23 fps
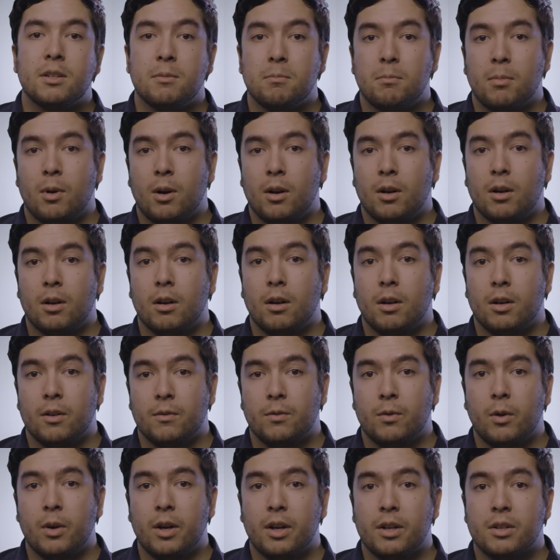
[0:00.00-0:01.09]
embark on a
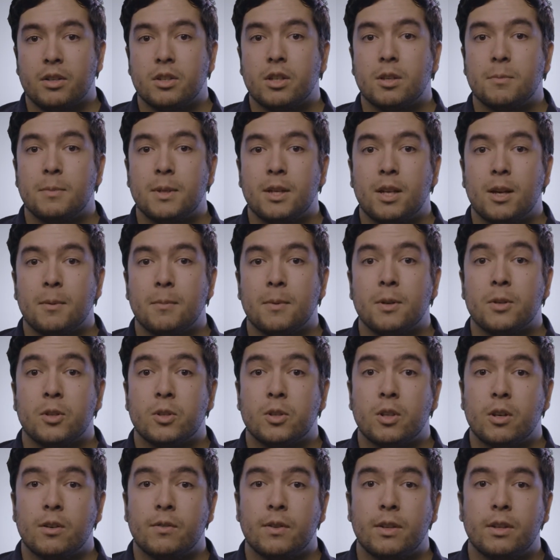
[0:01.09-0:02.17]
voyage to become a
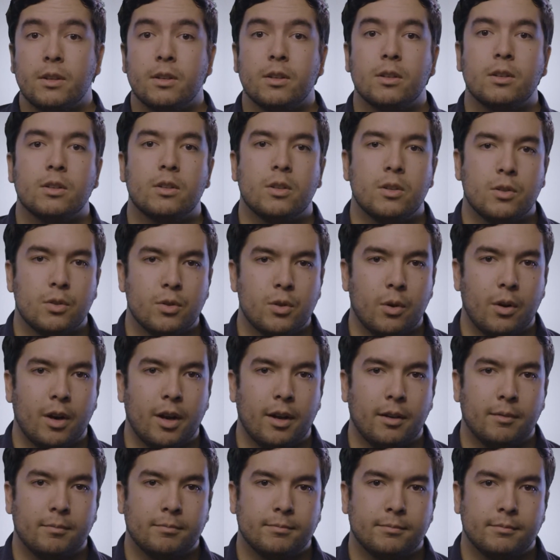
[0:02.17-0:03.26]
servant to story.
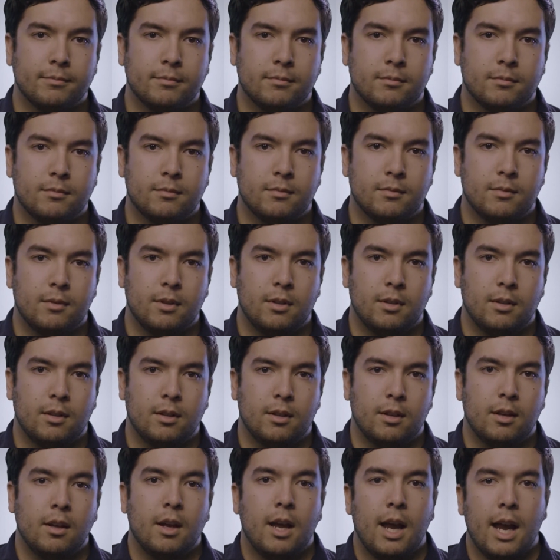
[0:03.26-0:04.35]

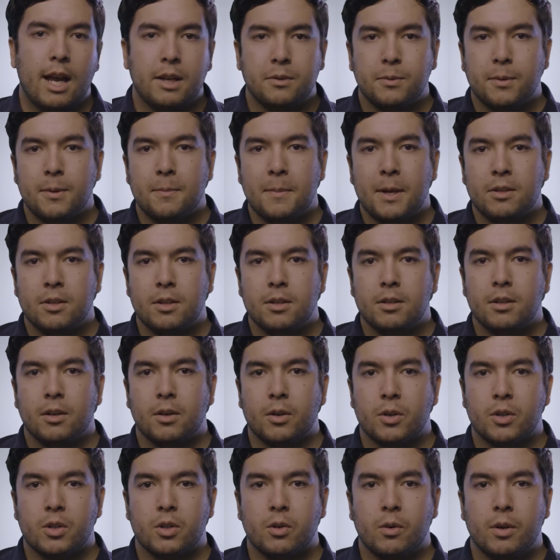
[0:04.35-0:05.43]
As we mentioned in
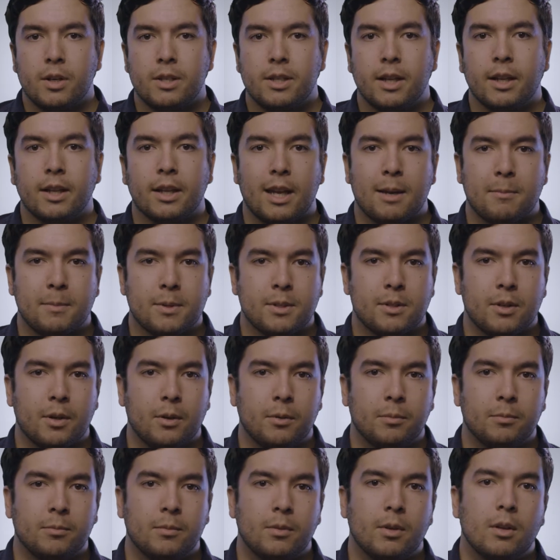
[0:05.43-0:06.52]
our storytelling
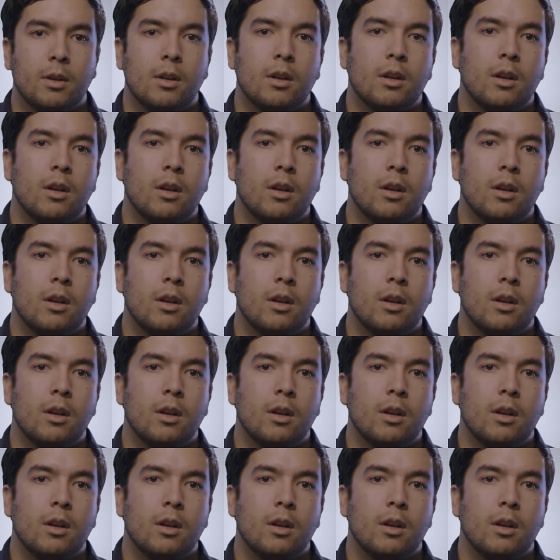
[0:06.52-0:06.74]
episode,